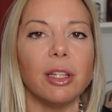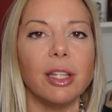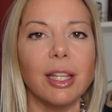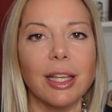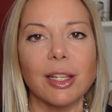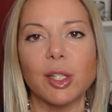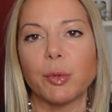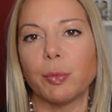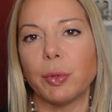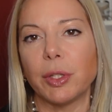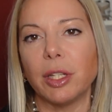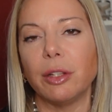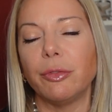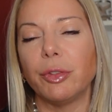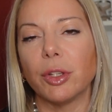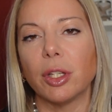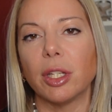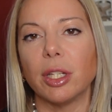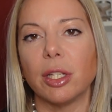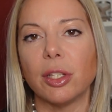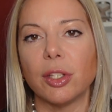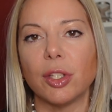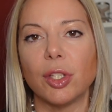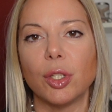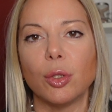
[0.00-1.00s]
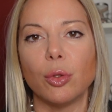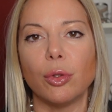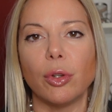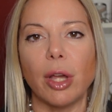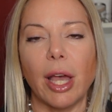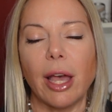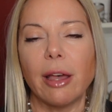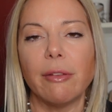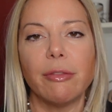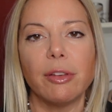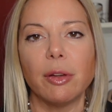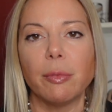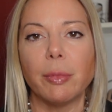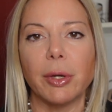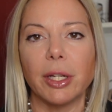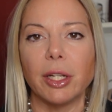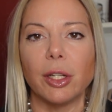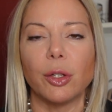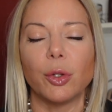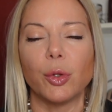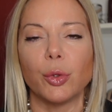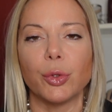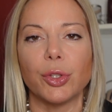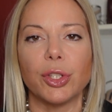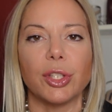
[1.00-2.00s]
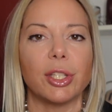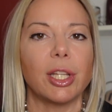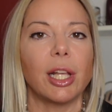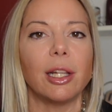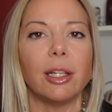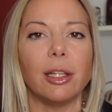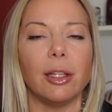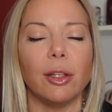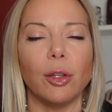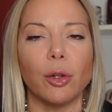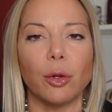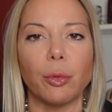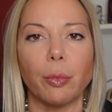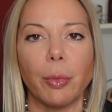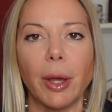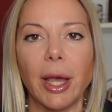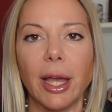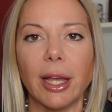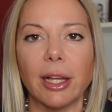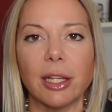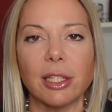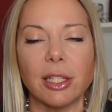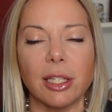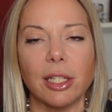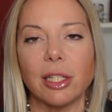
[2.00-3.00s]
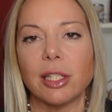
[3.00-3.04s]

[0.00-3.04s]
Yes, but if you're going to sue everybody who's selling your bags,